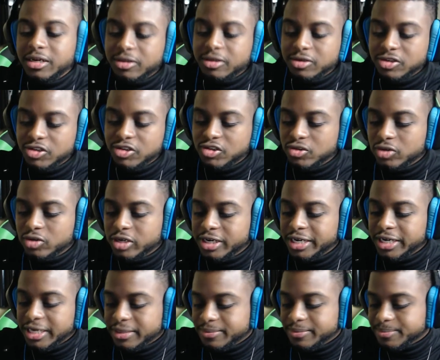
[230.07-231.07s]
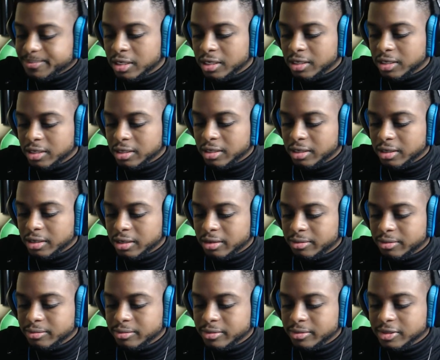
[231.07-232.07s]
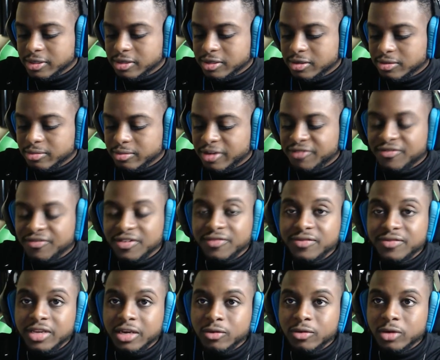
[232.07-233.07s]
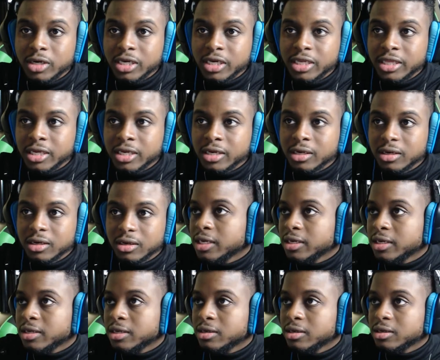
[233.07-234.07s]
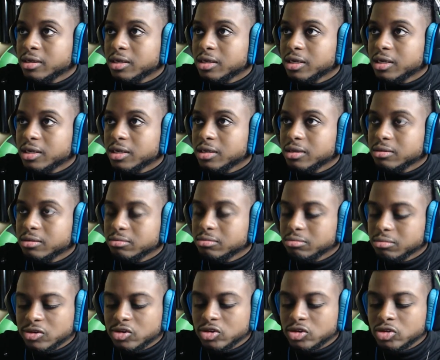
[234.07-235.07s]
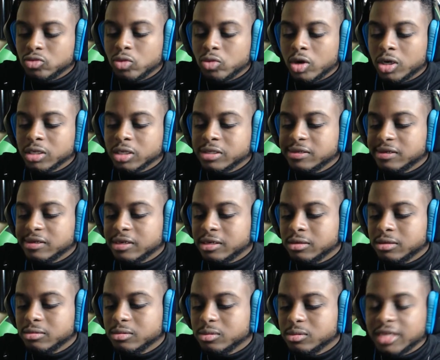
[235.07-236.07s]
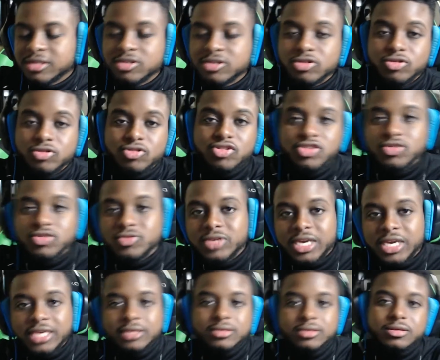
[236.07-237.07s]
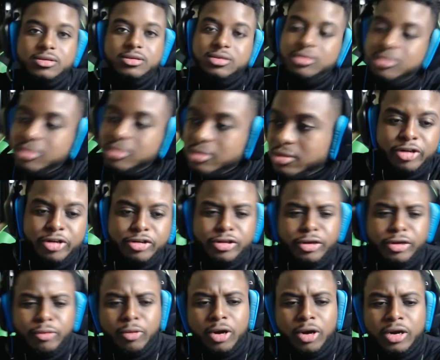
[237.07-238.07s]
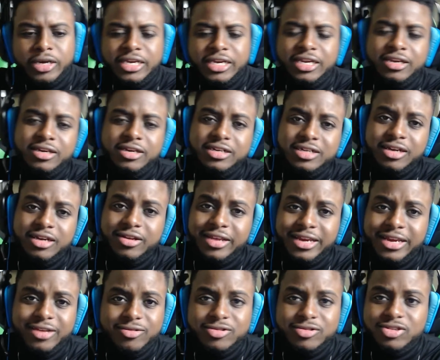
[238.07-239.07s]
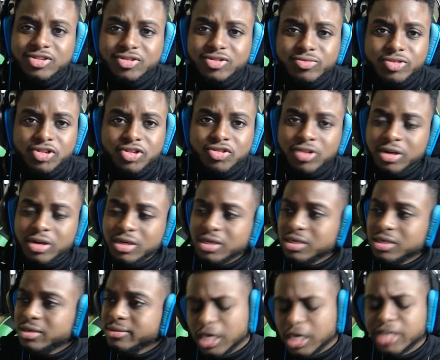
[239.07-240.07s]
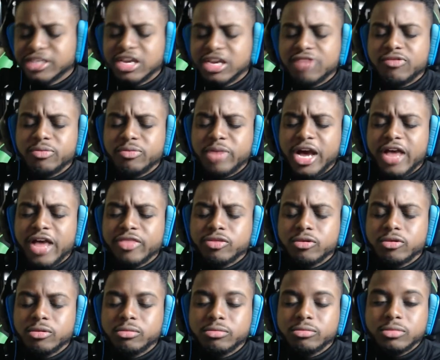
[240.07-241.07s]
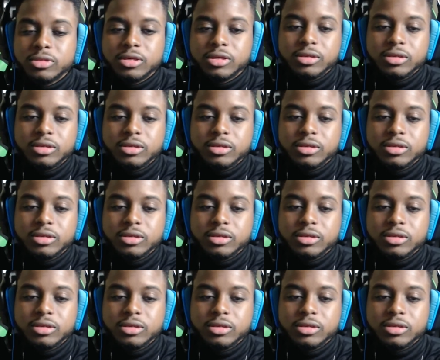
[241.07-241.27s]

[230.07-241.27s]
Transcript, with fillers: Another story. Um, my fifth day working there, and uh, this dude walks in, has a little suitcase, barely walking. You could tell that he was super drunk. You guys have a bathroom?